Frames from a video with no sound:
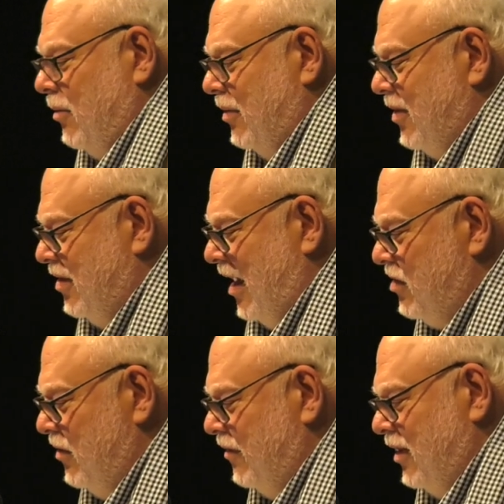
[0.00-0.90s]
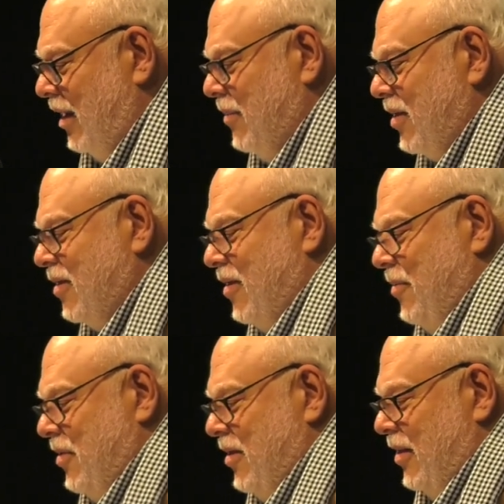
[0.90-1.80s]
with the Statue of
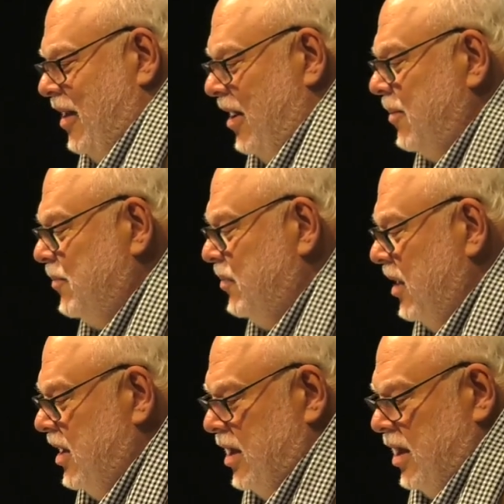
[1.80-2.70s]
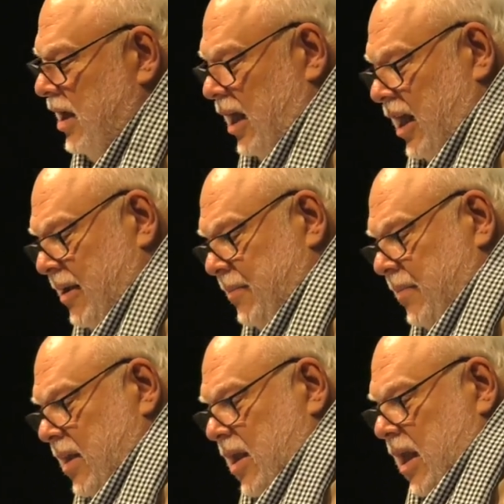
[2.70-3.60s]
Columbus, still there.
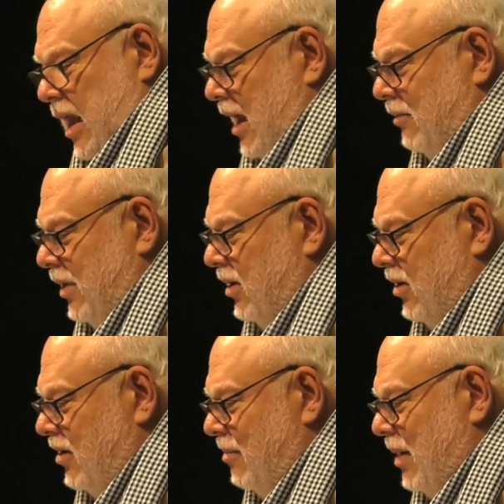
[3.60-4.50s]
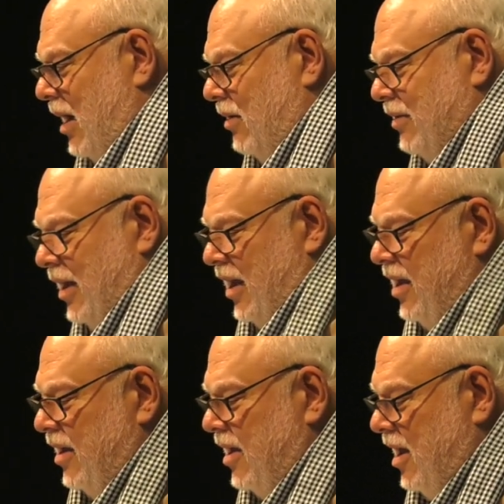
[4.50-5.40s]
Um, and we learned about
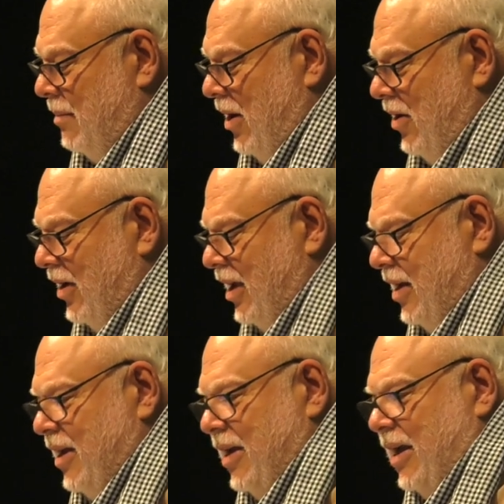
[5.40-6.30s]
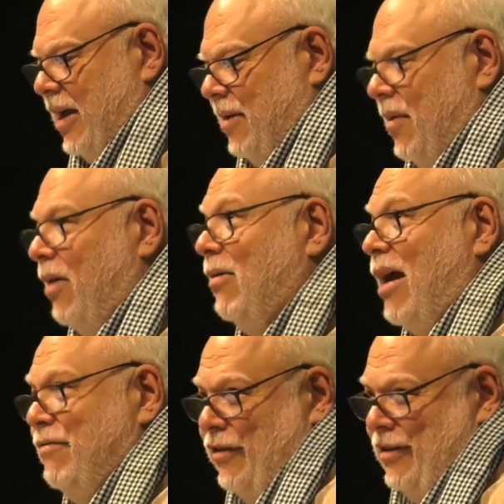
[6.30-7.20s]
the American um,
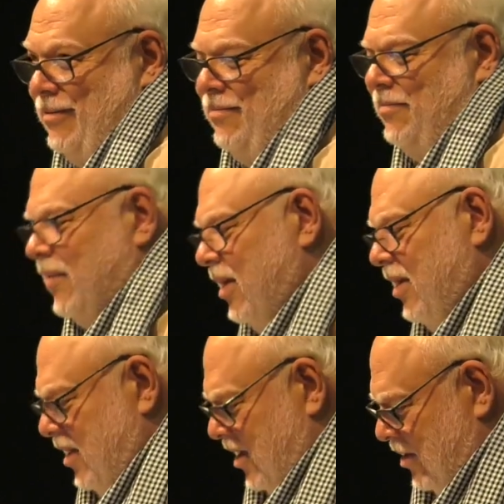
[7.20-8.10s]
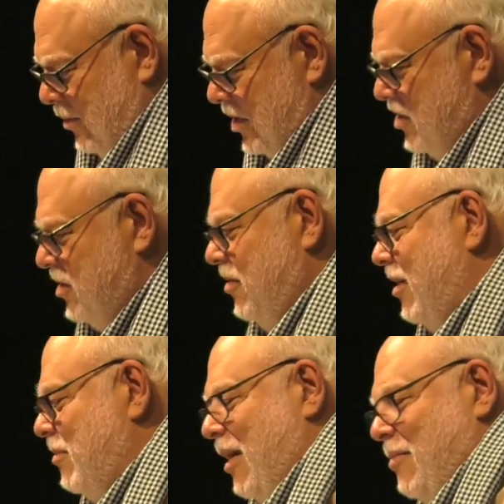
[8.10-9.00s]
arrival, which
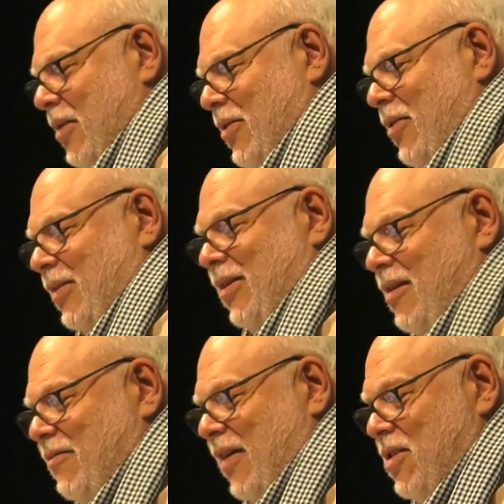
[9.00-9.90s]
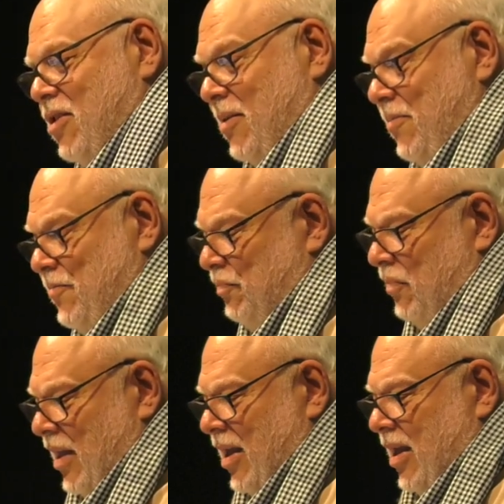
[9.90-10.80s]
sometimes is called an invasion.
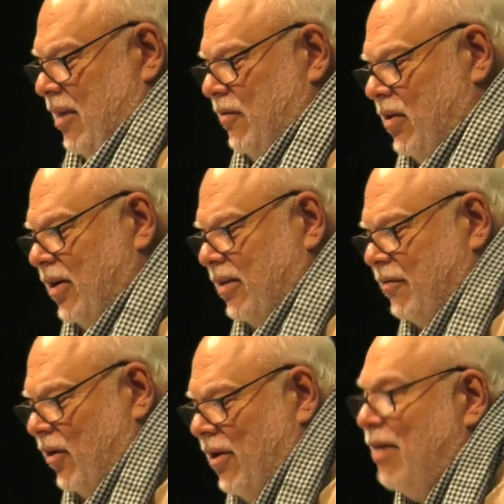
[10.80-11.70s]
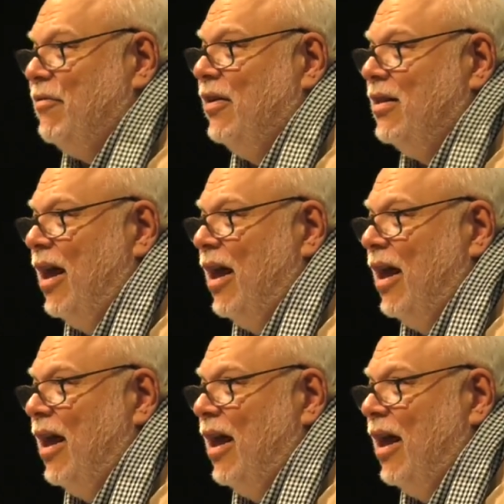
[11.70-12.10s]
If you look at the photograph on the